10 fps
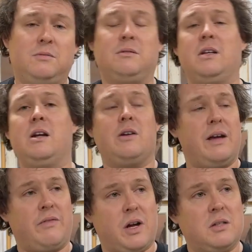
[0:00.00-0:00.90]
You know, you
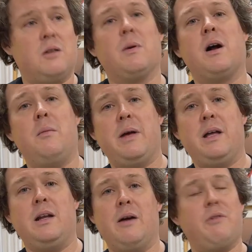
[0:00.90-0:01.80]
have a customer come in
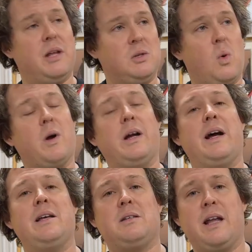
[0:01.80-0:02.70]
and everything's
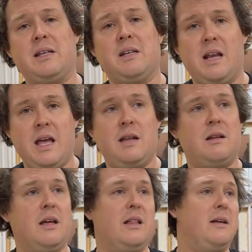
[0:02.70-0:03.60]
organized, nice and neat,
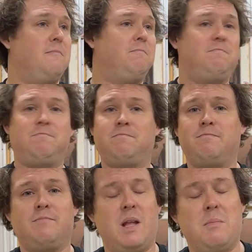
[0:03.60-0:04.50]
and then
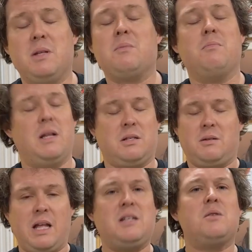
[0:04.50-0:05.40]

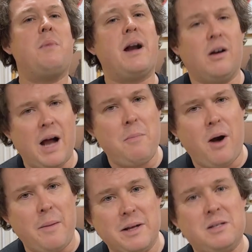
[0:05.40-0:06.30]
it's just better, I
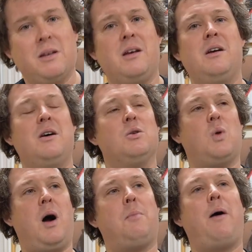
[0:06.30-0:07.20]
promise. So
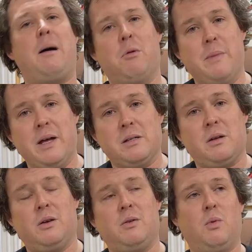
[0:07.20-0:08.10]
our problem is
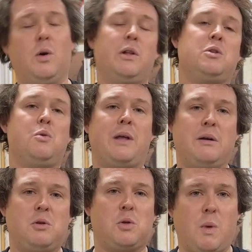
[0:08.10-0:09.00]
we're only
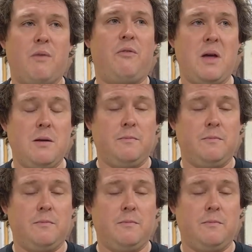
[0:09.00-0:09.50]
2,000 square feet.